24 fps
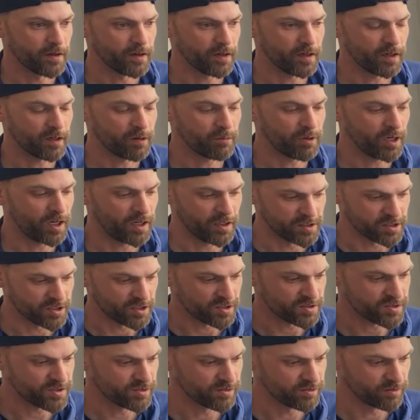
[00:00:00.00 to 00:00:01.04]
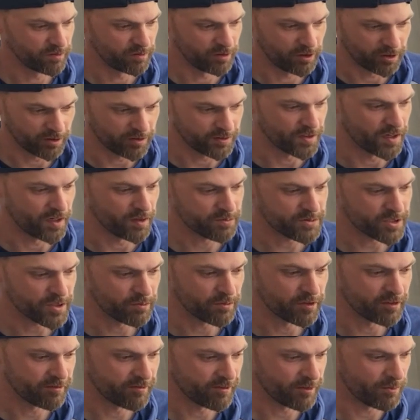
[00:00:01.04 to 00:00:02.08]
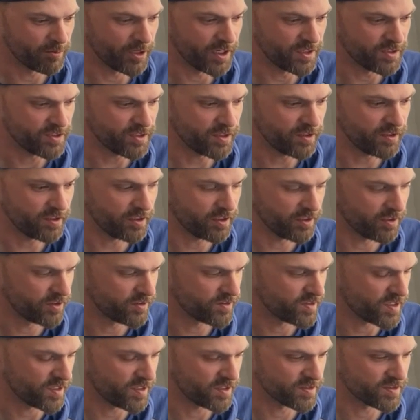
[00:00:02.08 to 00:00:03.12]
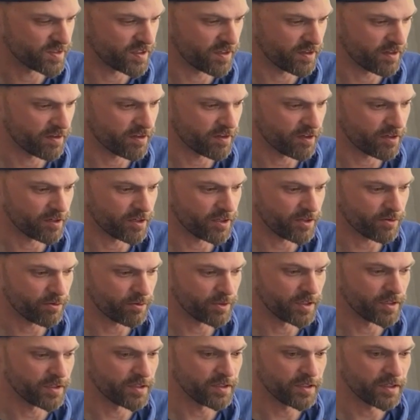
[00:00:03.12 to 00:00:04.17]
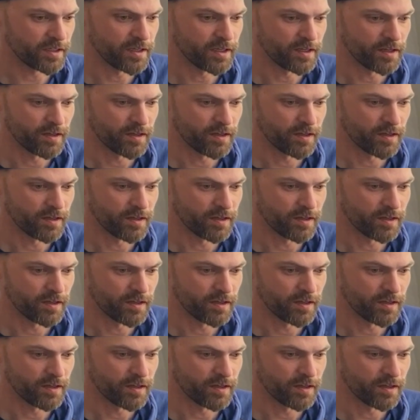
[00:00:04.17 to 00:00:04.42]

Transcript: I just looked up some information, and it says that 33